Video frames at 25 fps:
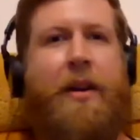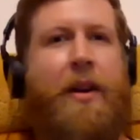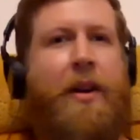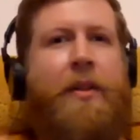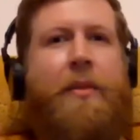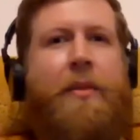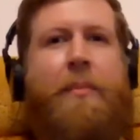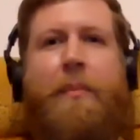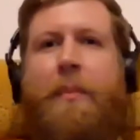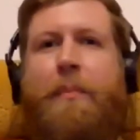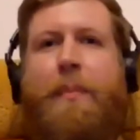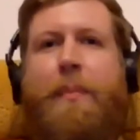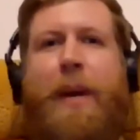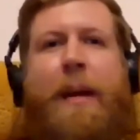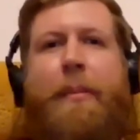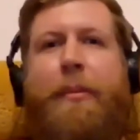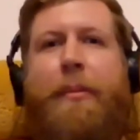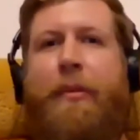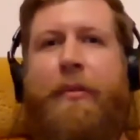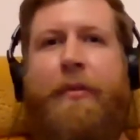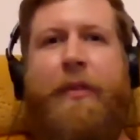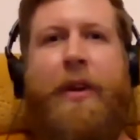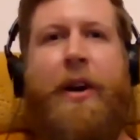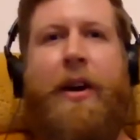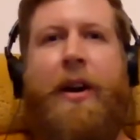you know
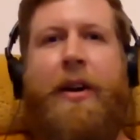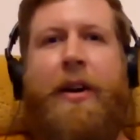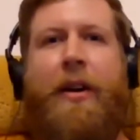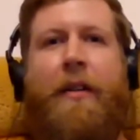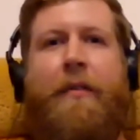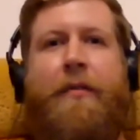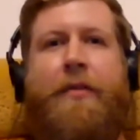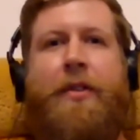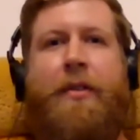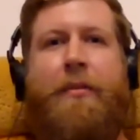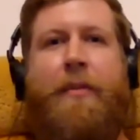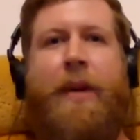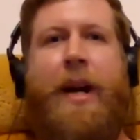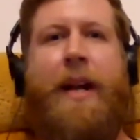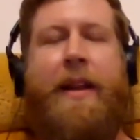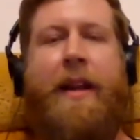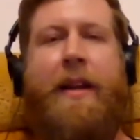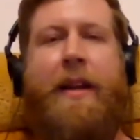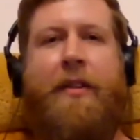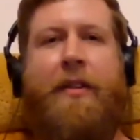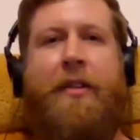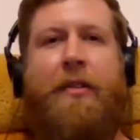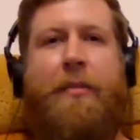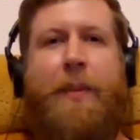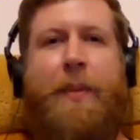people very often rate
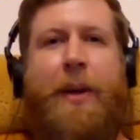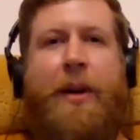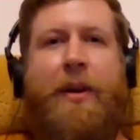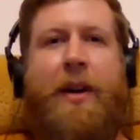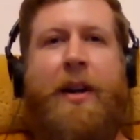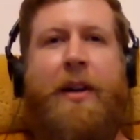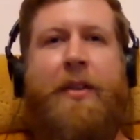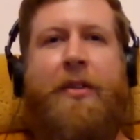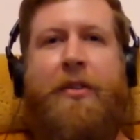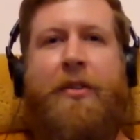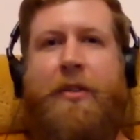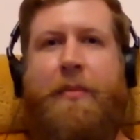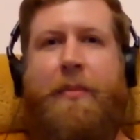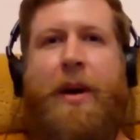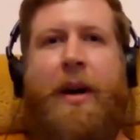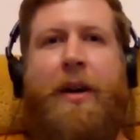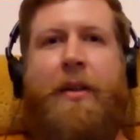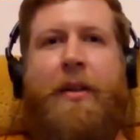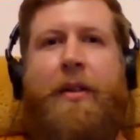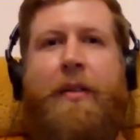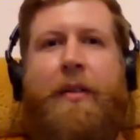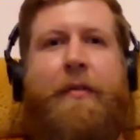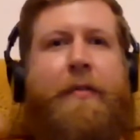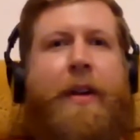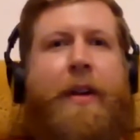these experiences
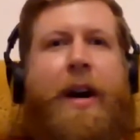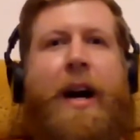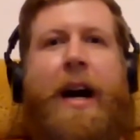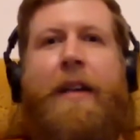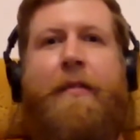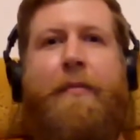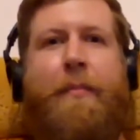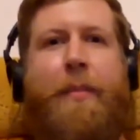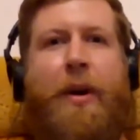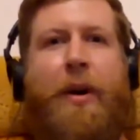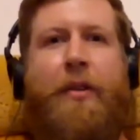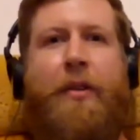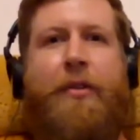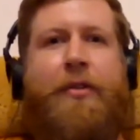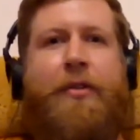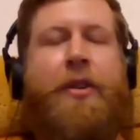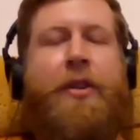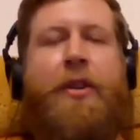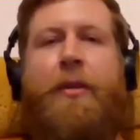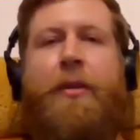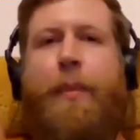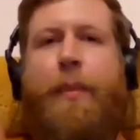among the five most